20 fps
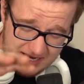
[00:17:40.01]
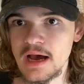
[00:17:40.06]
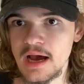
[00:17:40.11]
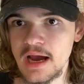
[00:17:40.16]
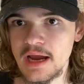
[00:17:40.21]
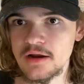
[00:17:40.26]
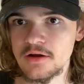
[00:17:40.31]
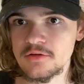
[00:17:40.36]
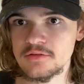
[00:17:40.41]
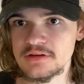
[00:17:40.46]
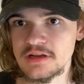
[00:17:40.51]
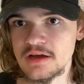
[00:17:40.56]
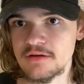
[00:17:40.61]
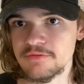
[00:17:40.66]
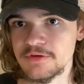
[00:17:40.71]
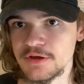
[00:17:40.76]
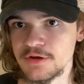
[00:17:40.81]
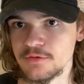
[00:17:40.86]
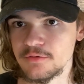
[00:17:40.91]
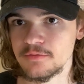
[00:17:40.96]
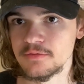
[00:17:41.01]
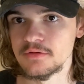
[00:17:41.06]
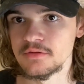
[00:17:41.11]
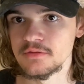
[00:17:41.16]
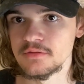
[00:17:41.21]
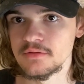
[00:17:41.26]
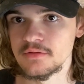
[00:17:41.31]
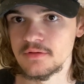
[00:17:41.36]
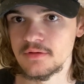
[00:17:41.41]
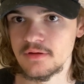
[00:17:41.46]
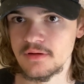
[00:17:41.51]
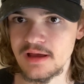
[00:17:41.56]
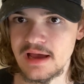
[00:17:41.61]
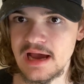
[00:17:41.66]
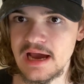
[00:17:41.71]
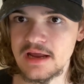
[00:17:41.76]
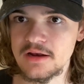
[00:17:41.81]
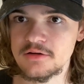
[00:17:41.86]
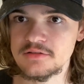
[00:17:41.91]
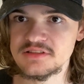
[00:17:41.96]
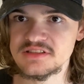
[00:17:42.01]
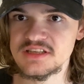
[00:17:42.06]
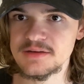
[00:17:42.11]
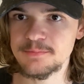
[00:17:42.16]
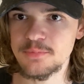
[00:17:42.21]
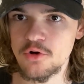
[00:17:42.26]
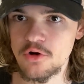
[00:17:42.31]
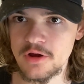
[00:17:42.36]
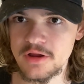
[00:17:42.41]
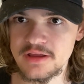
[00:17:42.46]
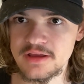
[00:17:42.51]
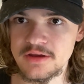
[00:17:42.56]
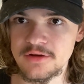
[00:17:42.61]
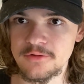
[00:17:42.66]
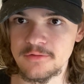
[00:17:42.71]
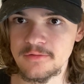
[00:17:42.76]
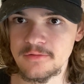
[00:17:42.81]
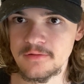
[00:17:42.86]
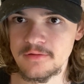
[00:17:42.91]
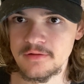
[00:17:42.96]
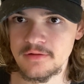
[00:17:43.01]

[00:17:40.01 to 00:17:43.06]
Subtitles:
I don't love you. I don't support you.